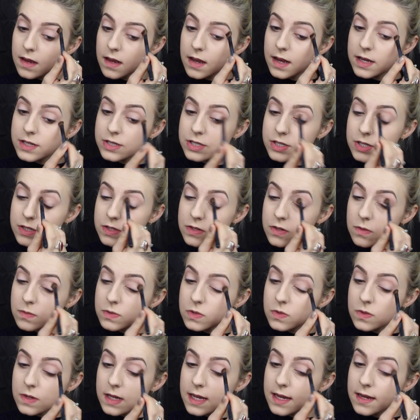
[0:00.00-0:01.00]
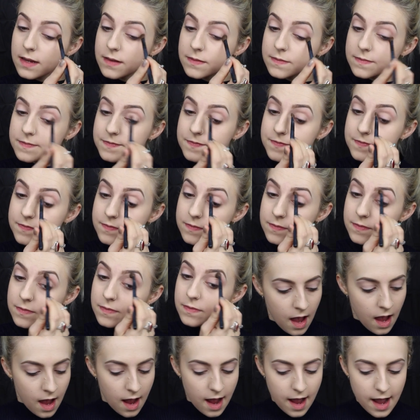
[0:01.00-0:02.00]
I should just stop talking.
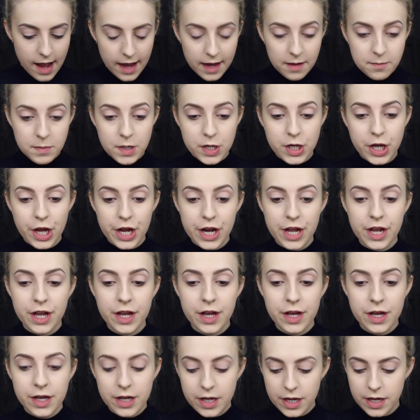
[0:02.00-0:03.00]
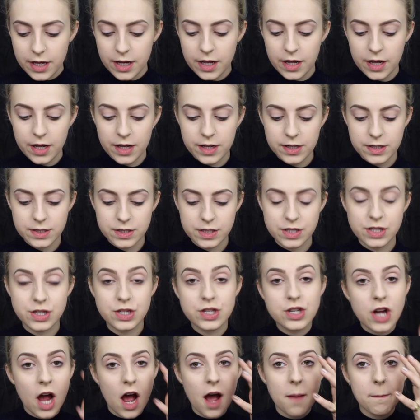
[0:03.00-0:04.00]
I'm gonna
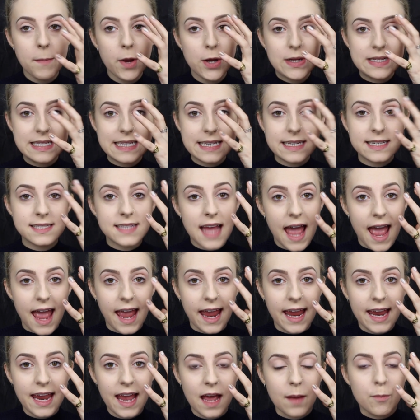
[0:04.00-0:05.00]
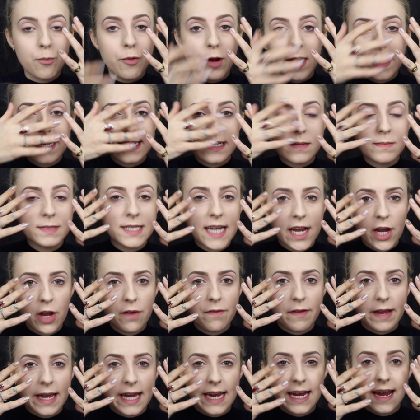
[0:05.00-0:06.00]
start mostly day and bring some day
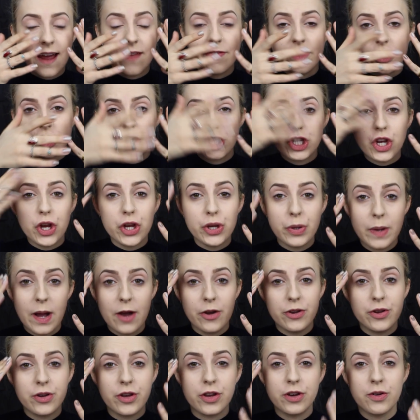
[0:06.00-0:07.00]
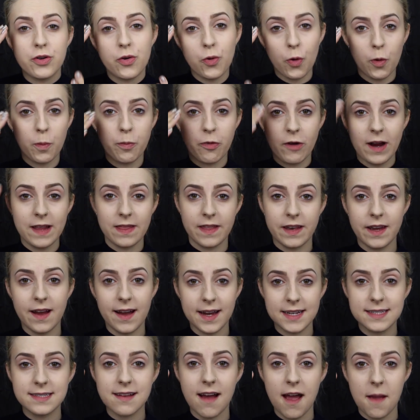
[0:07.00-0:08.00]
over here and then show you how you can incorporate the
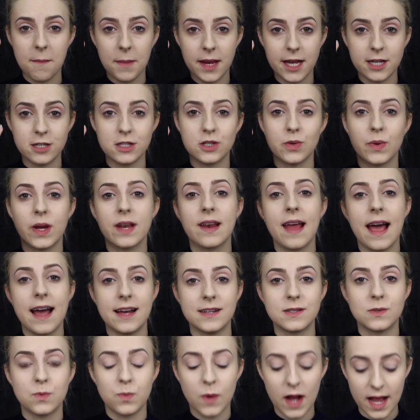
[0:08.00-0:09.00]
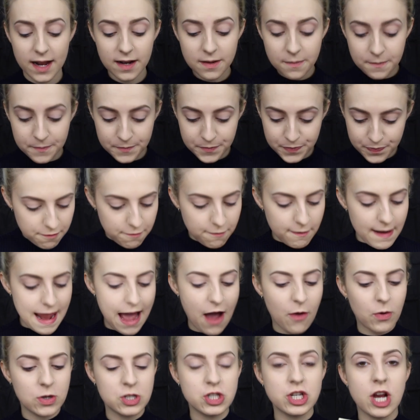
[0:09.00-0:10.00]
nighttime into it as well.
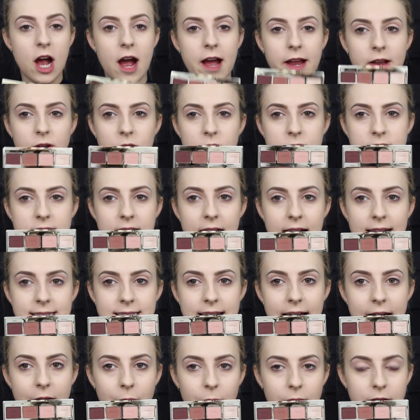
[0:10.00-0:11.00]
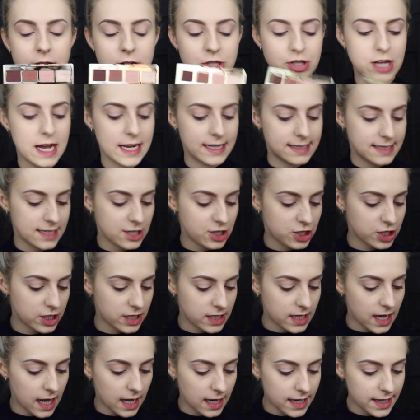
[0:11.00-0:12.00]
Flower Child as our
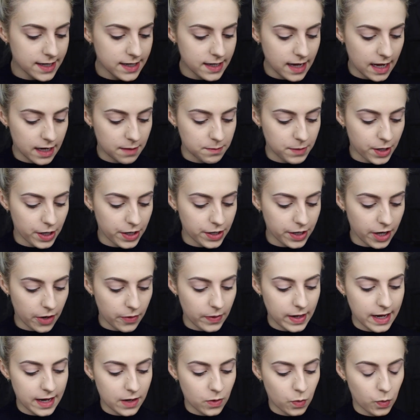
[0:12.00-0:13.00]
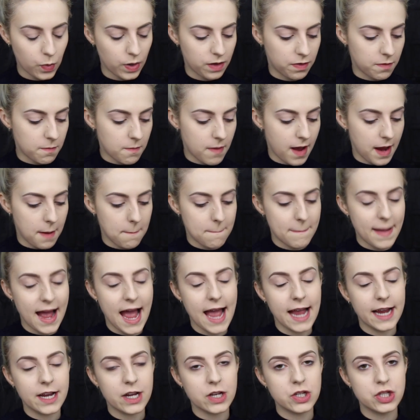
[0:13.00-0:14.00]
transition colour, and I'm going to go in with my
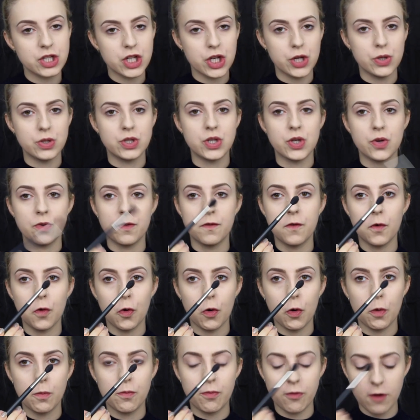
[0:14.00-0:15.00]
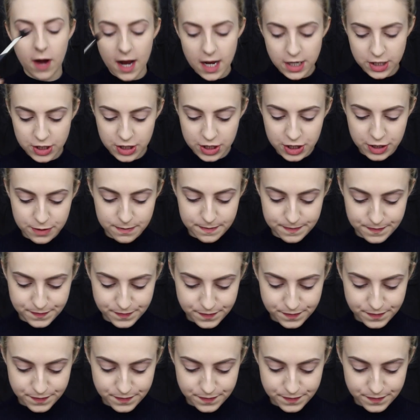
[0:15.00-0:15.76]
MAC 224 brush.